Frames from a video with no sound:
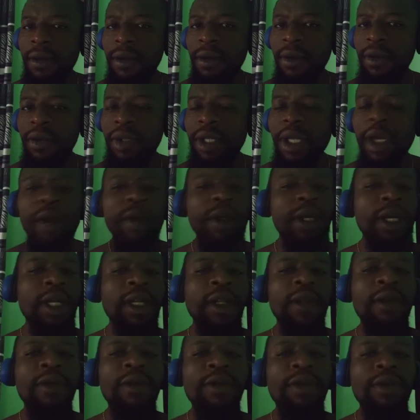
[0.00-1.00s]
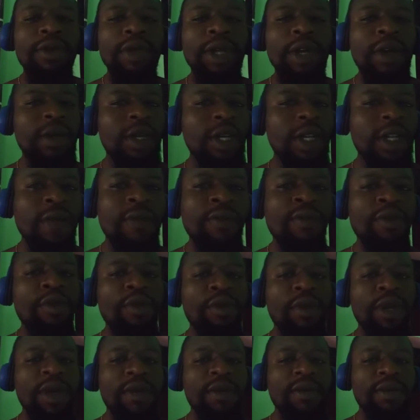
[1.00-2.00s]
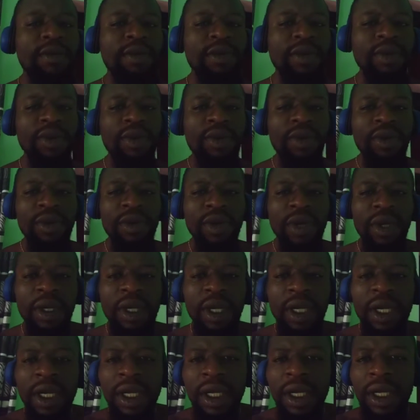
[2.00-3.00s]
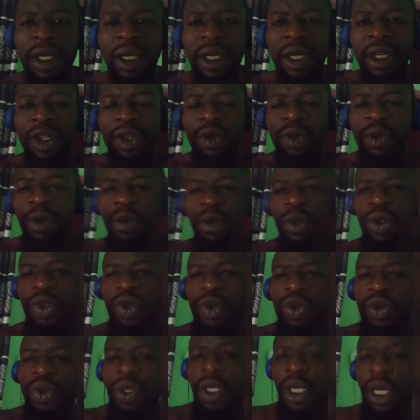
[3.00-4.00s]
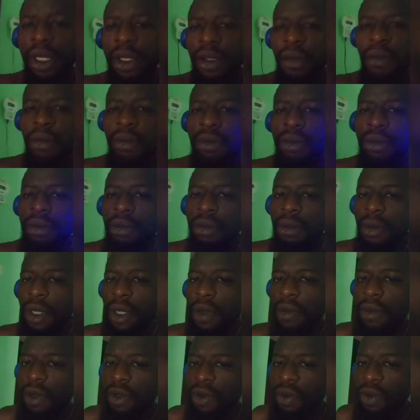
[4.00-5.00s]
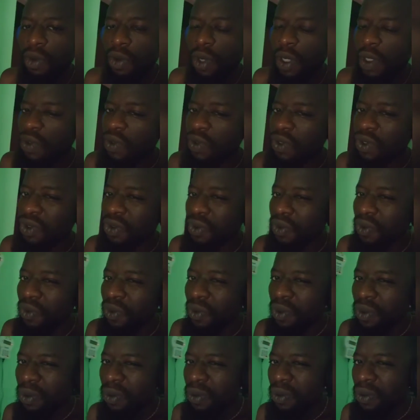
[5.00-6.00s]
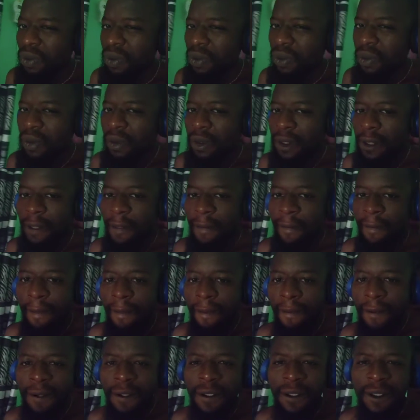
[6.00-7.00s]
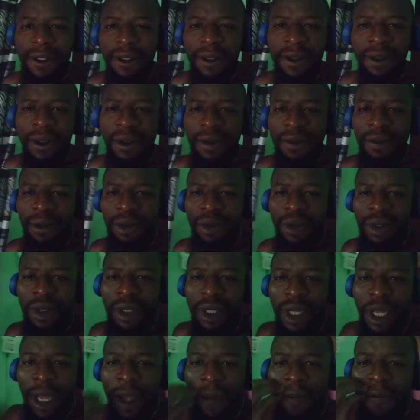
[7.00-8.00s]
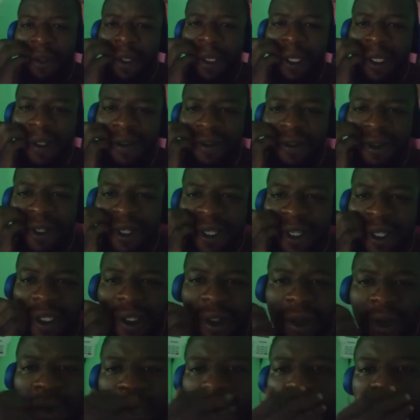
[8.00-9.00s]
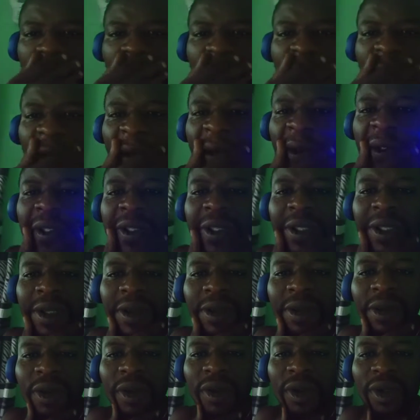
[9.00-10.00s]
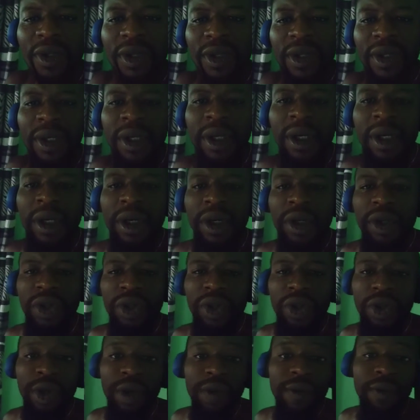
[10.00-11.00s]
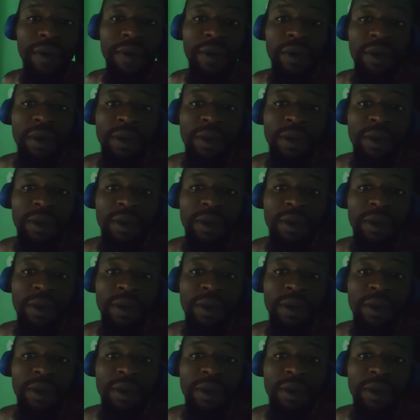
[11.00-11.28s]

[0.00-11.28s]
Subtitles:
without any problem, you know. I should be able to do that. I mean, we went to school. I wasn't the happiest physics student. I wasn't the most joyful